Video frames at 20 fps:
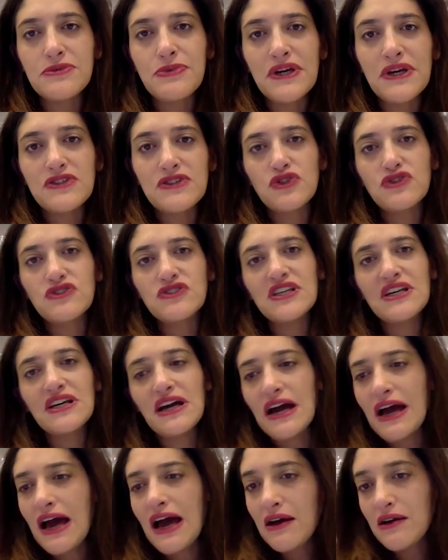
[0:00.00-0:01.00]
Because you're seeing,
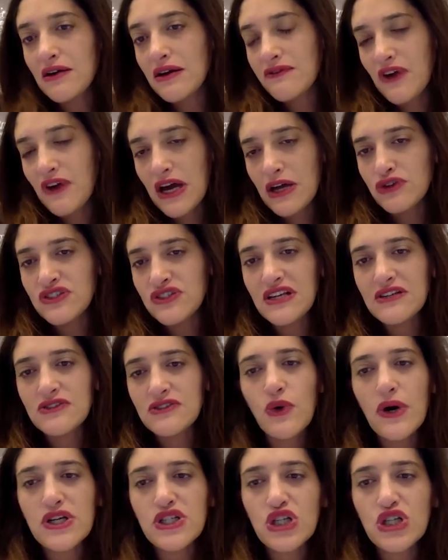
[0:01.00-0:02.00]
if I understand his
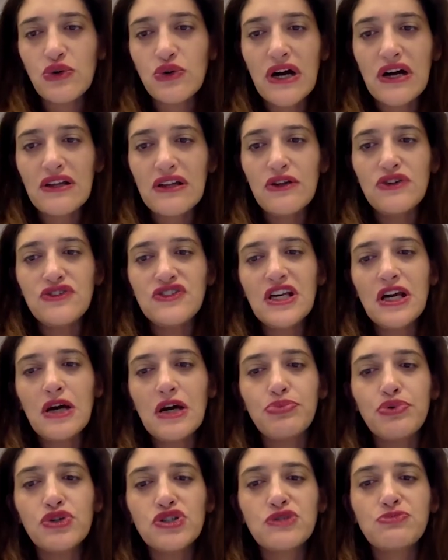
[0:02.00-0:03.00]
question correctly, you're seeing a
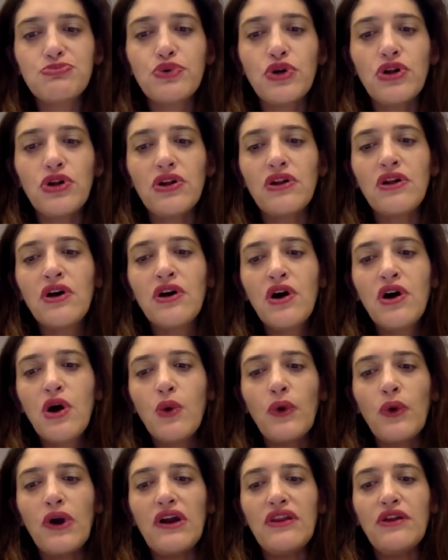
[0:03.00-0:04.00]
push-pull
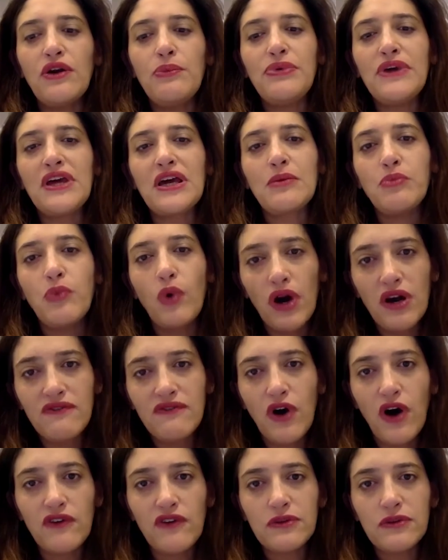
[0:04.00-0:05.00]
where they're being more
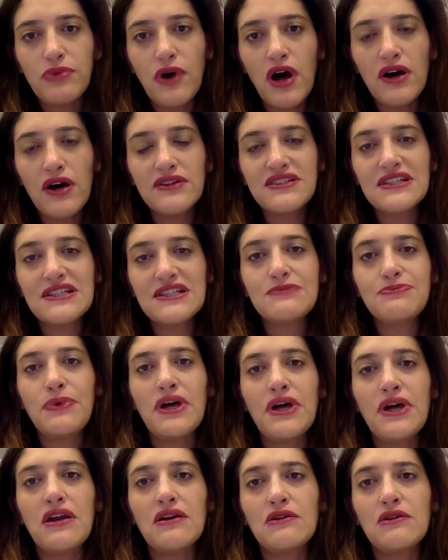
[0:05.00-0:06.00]
involved in politics,
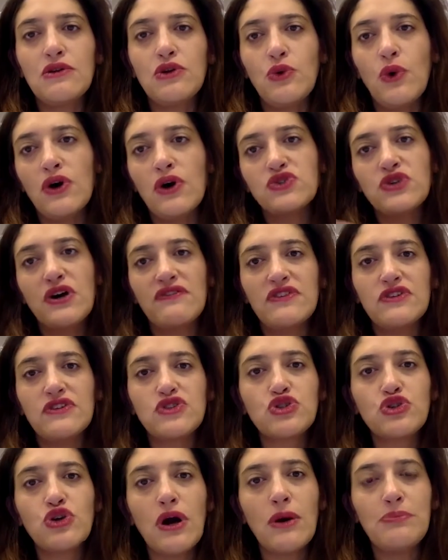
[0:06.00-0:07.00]
but you also have this
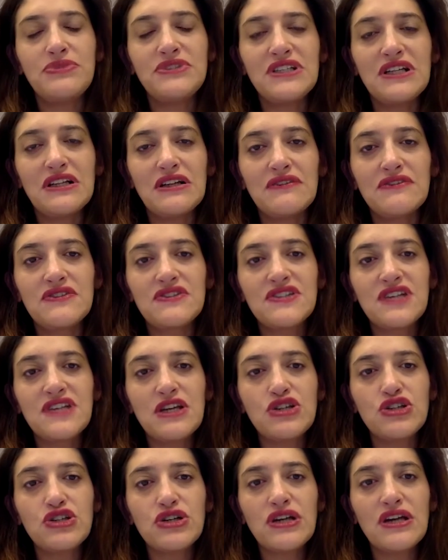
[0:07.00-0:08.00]
Trump deal of the
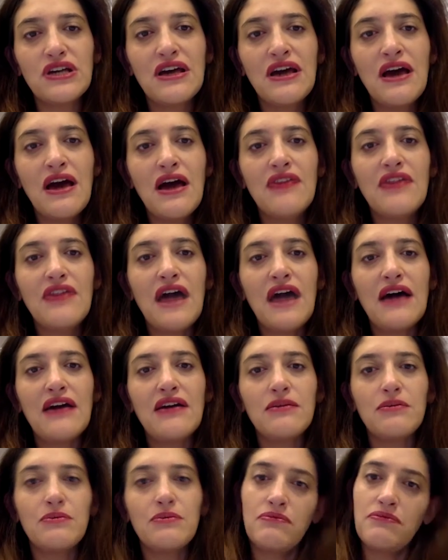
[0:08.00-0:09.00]
century that
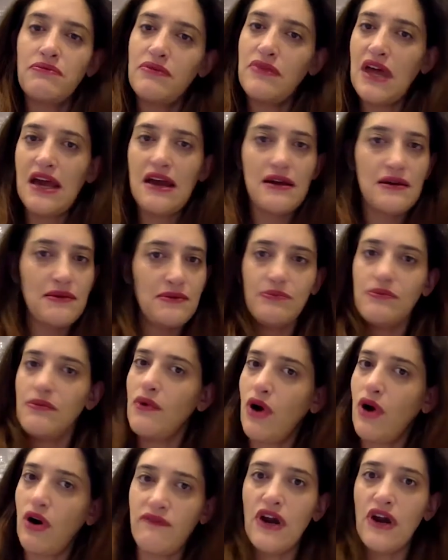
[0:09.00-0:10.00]
they
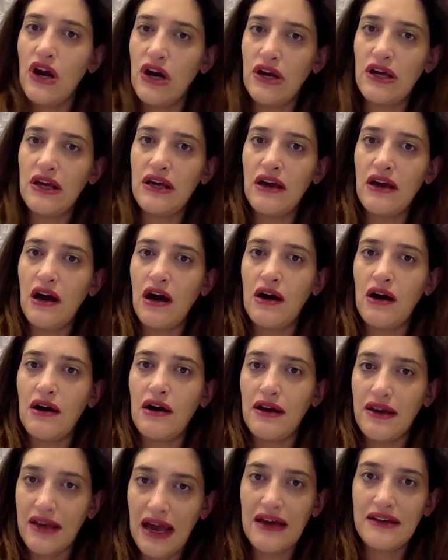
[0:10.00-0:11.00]
are very
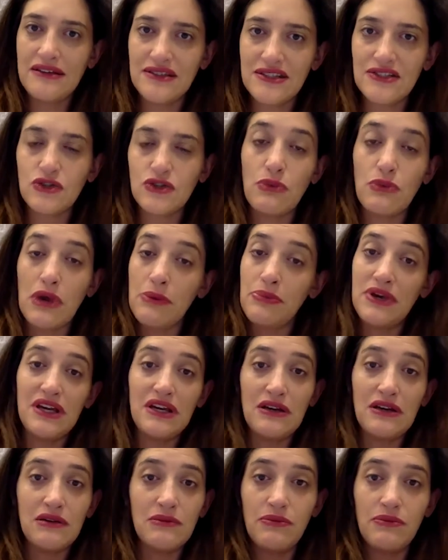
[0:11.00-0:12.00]
against. So
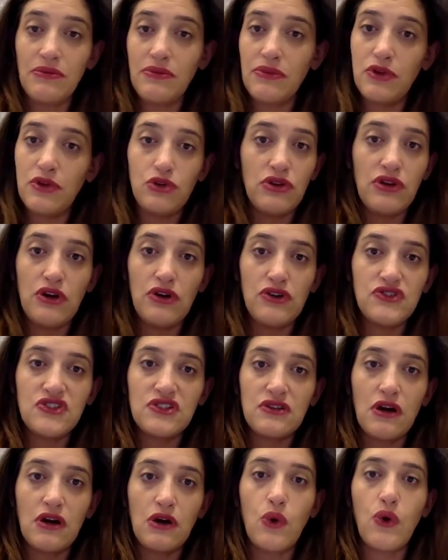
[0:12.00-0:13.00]
maybe there's
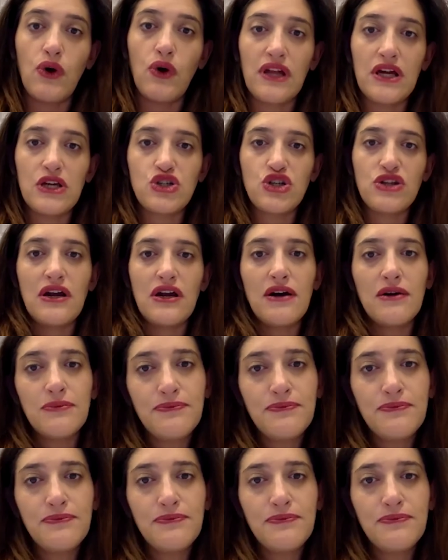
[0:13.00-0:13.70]
a correlation there.